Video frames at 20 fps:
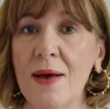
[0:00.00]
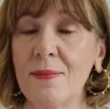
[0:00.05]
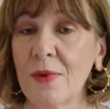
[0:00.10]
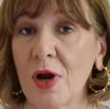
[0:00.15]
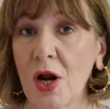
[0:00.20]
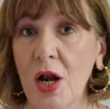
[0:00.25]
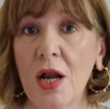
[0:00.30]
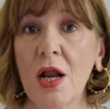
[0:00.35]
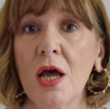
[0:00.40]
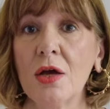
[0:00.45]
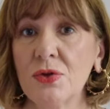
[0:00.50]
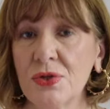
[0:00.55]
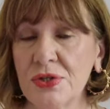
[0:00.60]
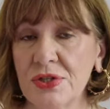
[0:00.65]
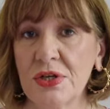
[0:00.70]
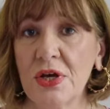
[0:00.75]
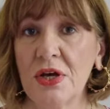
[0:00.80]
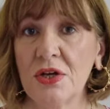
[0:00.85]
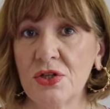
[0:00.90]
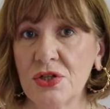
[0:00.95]

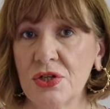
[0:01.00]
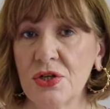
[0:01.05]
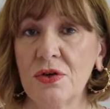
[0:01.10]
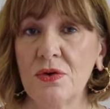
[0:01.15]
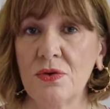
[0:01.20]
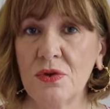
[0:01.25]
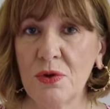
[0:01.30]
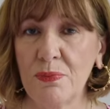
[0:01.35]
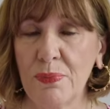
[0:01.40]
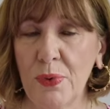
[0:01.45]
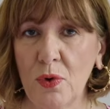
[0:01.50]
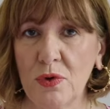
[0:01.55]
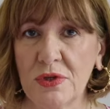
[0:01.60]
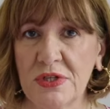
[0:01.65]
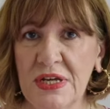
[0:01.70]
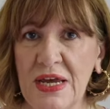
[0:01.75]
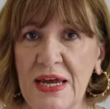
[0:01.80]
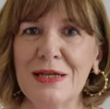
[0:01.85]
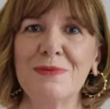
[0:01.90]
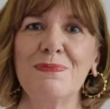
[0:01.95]
closer to the
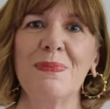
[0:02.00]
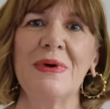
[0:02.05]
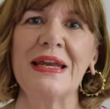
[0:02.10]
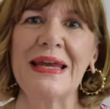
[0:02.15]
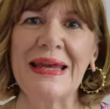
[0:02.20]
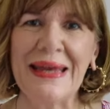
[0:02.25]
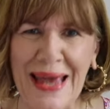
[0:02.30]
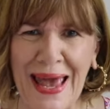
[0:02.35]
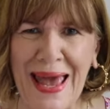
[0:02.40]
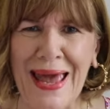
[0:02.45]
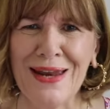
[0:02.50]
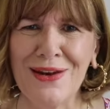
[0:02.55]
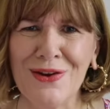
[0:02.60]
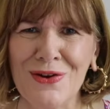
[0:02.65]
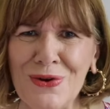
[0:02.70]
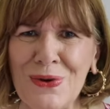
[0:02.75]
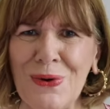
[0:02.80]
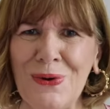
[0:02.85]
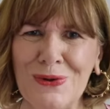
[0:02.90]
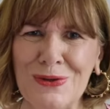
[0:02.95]
body, but
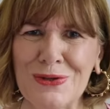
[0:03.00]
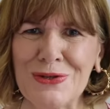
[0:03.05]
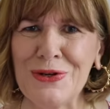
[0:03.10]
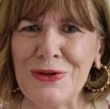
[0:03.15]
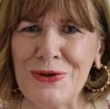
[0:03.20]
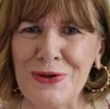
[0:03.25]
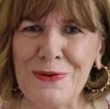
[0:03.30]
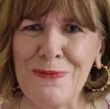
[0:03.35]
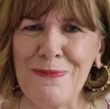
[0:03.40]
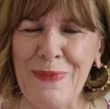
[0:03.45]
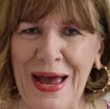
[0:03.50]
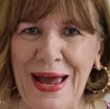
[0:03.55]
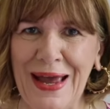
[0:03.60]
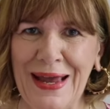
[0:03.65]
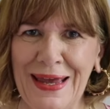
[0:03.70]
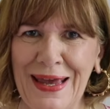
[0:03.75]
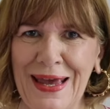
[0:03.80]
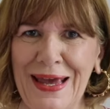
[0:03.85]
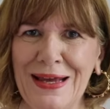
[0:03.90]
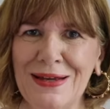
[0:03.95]
again not too
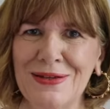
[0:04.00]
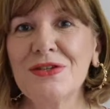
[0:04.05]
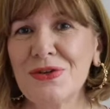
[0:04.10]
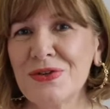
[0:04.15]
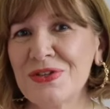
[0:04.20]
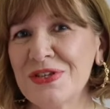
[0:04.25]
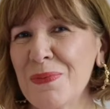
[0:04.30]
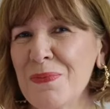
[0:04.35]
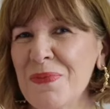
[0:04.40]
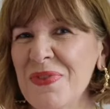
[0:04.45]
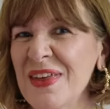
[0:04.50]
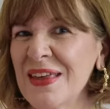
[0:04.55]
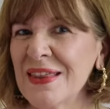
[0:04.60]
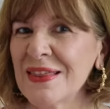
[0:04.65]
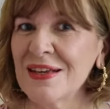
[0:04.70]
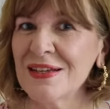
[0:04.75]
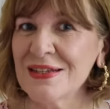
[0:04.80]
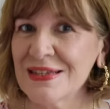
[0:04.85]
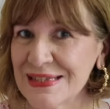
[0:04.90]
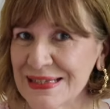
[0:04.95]
baggy, so something
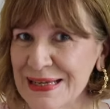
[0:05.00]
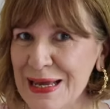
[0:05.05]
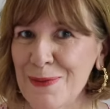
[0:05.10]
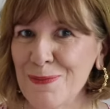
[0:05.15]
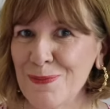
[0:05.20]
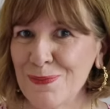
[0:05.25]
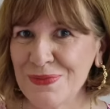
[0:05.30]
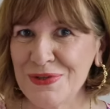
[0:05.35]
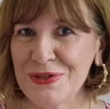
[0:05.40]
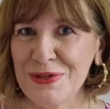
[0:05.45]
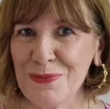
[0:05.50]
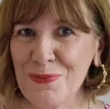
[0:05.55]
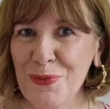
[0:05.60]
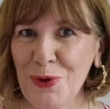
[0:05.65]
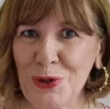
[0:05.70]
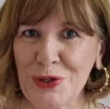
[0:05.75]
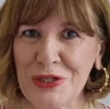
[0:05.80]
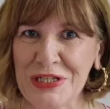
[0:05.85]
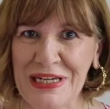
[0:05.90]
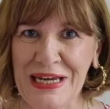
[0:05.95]
that skims the
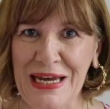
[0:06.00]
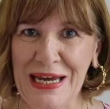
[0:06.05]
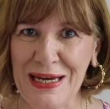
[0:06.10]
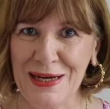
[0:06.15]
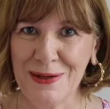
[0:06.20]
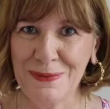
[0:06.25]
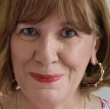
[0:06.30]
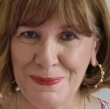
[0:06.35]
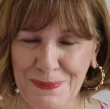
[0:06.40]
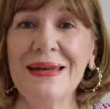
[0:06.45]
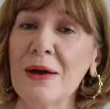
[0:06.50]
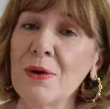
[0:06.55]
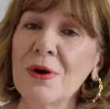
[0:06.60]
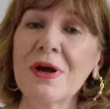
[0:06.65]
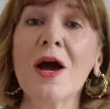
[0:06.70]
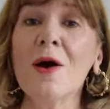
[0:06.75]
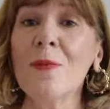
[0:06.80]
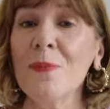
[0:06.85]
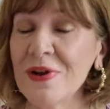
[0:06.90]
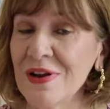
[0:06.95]
body. Now, a
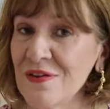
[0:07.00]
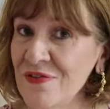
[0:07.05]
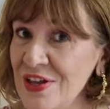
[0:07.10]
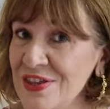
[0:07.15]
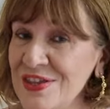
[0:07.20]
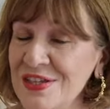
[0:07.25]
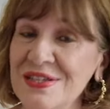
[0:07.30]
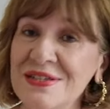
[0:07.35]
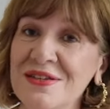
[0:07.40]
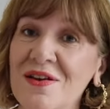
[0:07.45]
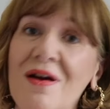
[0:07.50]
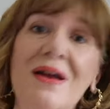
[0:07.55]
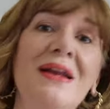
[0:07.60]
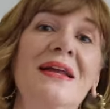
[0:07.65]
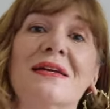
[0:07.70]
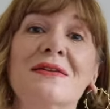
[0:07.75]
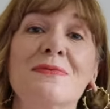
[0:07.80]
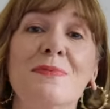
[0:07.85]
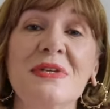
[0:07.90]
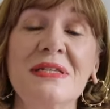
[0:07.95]
couple of other
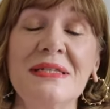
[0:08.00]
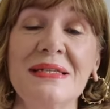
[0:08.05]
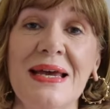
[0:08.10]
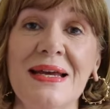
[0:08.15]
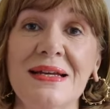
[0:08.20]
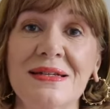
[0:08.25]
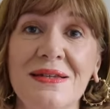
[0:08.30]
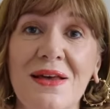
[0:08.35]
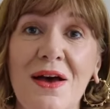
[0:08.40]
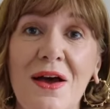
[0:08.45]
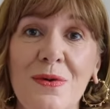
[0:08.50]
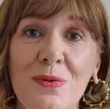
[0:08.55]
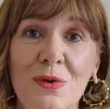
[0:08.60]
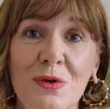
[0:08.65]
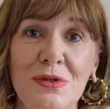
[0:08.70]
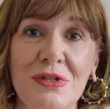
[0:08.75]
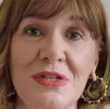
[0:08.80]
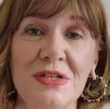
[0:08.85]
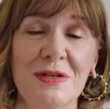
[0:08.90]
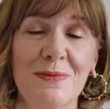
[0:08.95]
styling mistakes that I
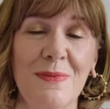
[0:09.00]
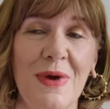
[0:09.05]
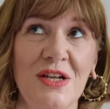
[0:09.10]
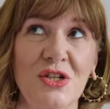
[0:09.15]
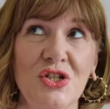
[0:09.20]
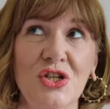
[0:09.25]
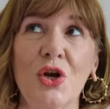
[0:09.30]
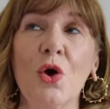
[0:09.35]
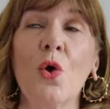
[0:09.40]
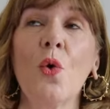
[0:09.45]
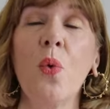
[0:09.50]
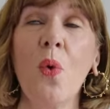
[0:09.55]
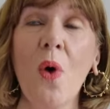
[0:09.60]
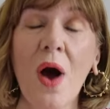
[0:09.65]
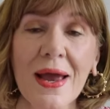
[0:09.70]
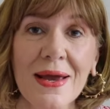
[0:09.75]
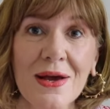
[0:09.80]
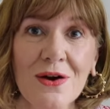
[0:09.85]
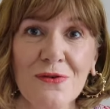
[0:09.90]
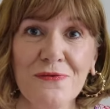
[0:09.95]
wanted to mention
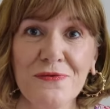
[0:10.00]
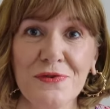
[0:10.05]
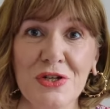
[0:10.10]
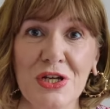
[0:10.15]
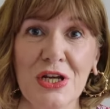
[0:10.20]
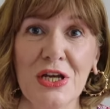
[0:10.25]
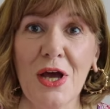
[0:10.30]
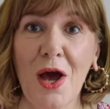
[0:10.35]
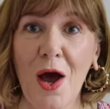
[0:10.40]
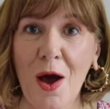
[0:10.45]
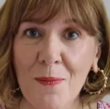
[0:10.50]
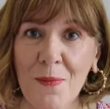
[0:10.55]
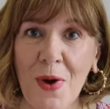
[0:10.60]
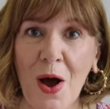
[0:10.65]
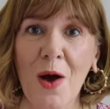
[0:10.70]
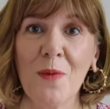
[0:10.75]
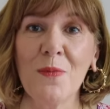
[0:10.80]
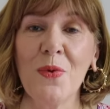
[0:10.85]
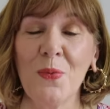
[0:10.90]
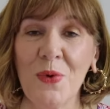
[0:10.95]
quite often come
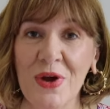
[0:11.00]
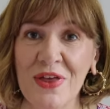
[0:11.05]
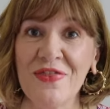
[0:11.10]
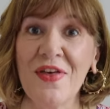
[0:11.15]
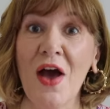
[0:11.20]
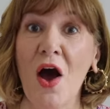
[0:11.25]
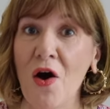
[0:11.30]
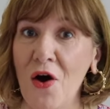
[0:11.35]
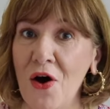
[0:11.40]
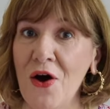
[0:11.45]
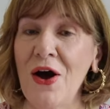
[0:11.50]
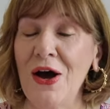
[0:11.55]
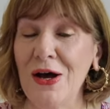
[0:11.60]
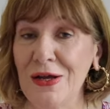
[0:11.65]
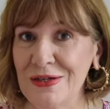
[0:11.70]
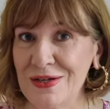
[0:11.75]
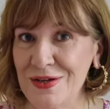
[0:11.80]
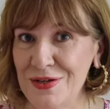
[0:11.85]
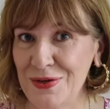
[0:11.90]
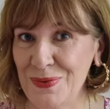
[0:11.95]
up with our
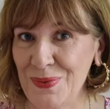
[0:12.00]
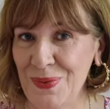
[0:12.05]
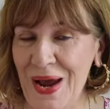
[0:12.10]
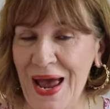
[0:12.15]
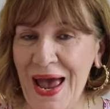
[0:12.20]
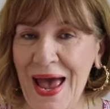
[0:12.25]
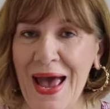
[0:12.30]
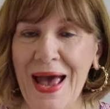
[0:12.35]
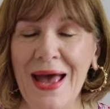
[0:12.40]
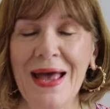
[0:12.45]
underwear.